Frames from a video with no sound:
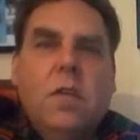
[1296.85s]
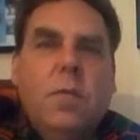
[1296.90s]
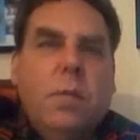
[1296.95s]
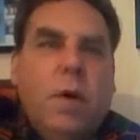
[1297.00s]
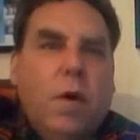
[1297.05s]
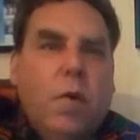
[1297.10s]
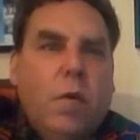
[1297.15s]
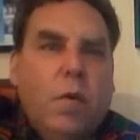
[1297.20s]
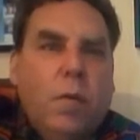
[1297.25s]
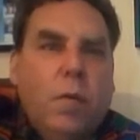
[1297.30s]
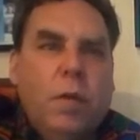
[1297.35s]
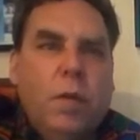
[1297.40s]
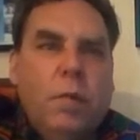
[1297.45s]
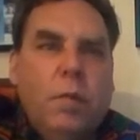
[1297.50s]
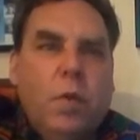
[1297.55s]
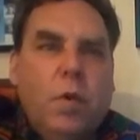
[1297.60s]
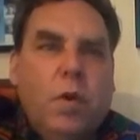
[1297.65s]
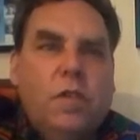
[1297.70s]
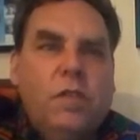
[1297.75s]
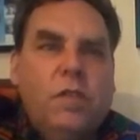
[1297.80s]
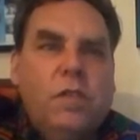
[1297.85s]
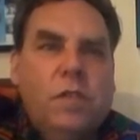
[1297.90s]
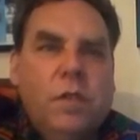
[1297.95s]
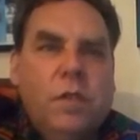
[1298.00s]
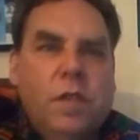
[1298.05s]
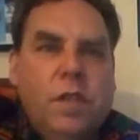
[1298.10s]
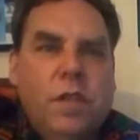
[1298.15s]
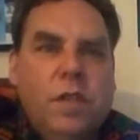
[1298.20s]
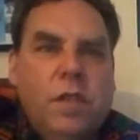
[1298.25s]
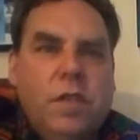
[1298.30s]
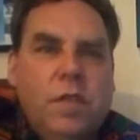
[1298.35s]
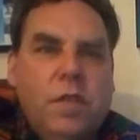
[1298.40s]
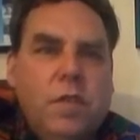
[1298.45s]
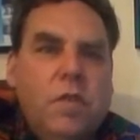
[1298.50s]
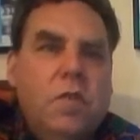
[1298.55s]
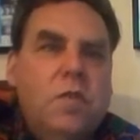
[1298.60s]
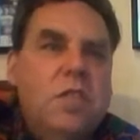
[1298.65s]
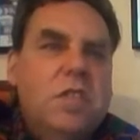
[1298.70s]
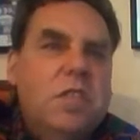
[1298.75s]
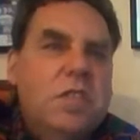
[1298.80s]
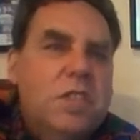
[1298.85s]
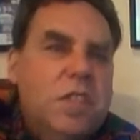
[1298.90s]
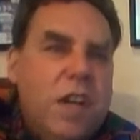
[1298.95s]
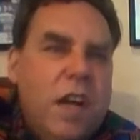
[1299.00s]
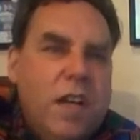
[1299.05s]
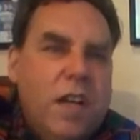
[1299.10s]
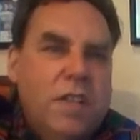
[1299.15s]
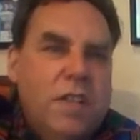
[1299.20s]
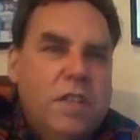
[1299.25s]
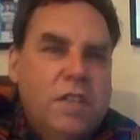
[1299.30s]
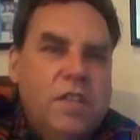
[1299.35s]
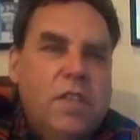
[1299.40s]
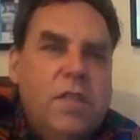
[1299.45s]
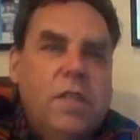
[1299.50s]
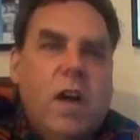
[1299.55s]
but will be more suited to discussions